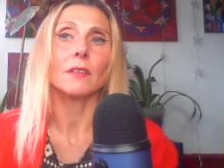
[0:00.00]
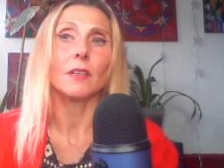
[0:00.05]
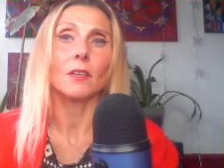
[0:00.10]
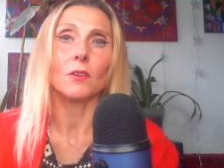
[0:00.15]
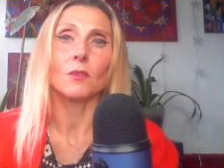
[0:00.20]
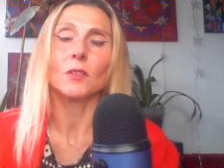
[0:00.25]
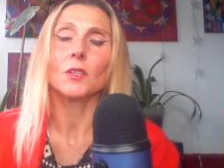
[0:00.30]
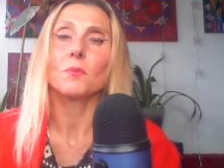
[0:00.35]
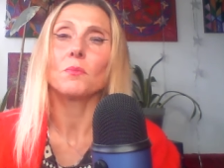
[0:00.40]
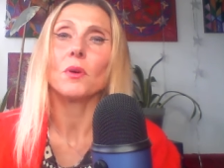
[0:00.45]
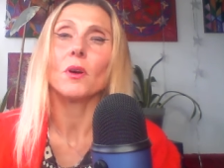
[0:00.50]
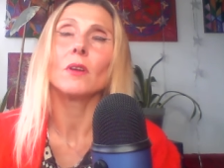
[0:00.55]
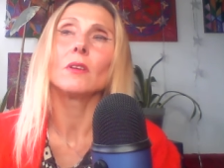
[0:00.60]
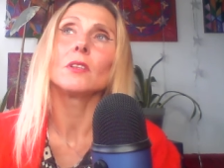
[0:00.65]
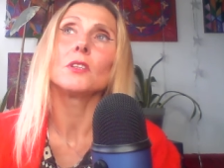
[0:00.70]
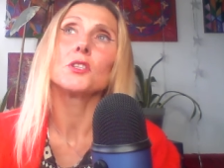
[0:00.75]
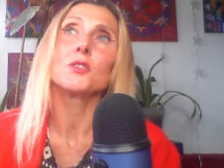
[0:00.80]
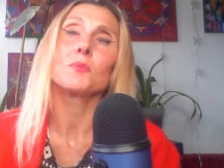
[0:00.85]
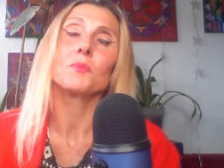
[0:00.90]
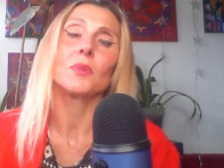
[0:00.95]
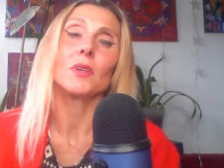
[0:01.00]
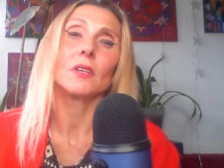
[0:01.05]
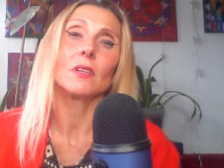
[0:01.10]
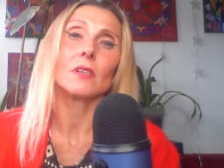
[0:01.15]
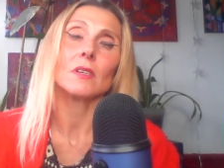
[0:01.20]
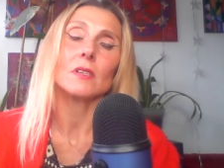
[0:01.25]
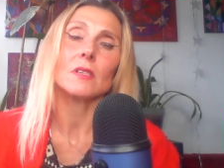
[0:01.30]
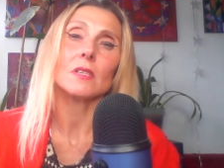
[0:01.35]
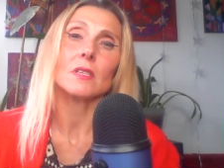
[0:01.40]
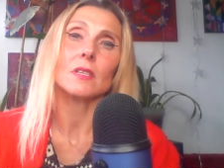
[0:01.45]
not only Polish
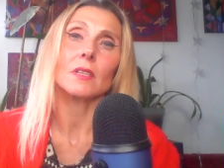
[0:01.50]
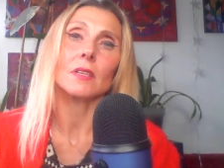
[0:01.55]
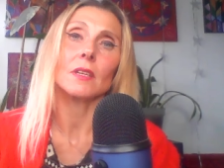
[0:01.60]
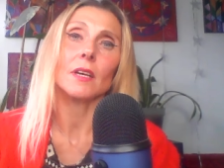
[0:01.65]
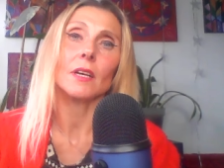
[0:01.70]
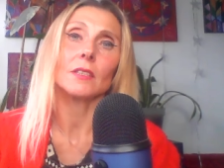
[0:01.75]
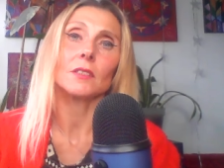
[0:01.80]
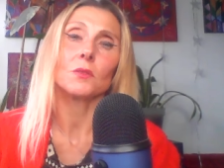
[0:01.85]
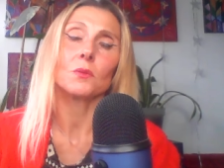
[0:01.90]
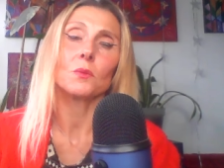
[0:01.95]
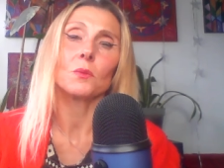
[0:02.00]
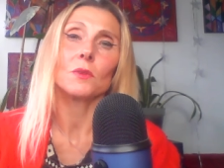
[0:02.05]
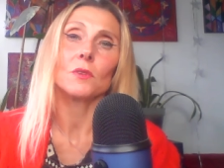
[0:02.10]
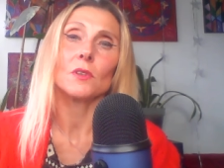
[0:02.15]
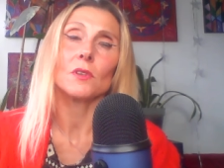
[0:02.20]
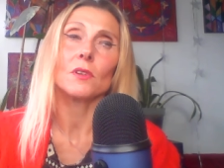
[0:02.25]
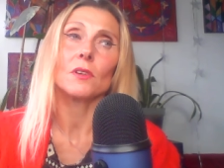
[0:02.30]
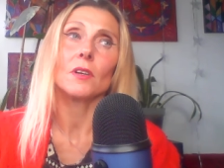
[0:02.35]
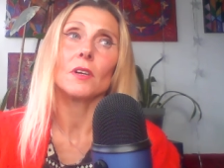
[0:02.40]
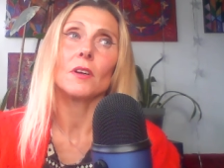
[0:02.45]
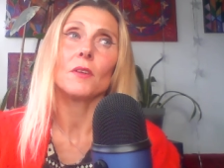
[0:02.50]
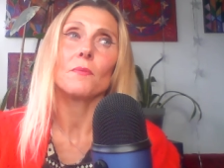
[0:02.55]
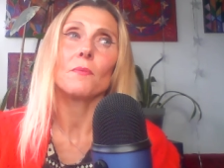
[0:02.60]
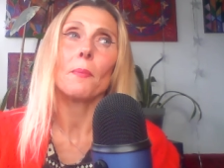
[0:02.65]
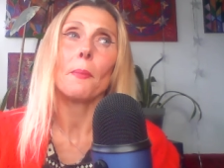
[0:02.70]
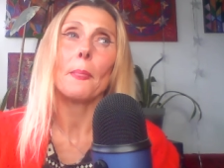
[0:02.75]
beers that were